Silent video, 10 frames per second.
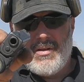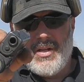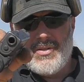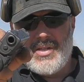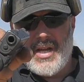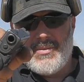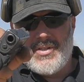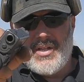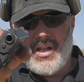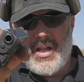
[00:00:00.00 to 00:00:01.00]
and you see I'm
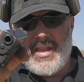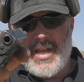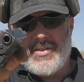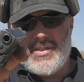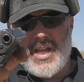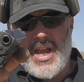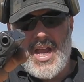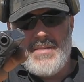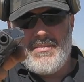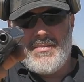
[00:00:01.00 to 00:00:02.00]
still at that
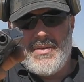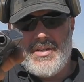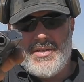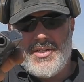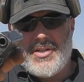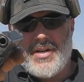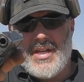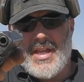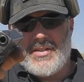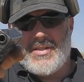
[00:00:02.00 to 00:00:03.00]
same
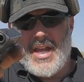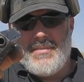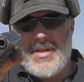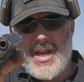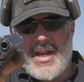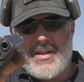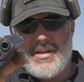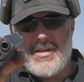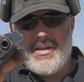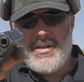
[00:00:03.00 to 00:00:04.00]
degree, that same cant.
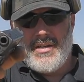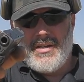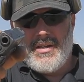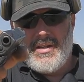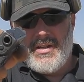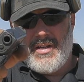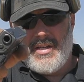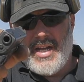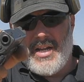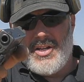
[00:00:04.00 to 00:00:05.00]

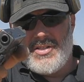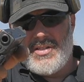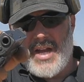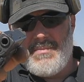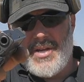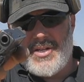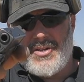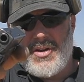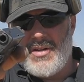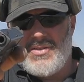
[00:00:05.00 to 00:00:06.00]
Get a good sight
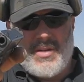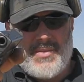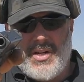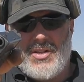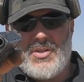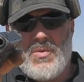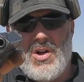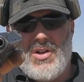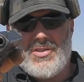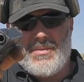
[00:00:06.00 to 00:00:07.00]
picture on something on your
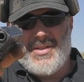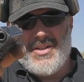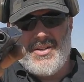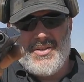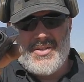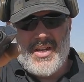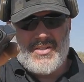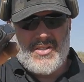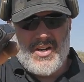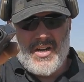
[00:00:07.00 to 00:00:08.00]
wall, something you're using
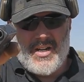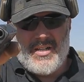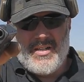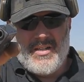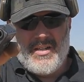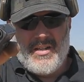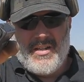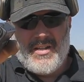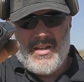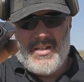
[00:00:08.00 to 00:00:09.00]
as a target,
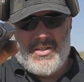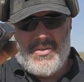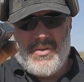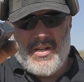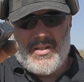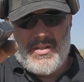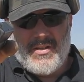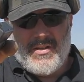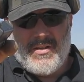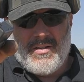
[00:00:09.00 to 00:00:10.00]
and squeeze.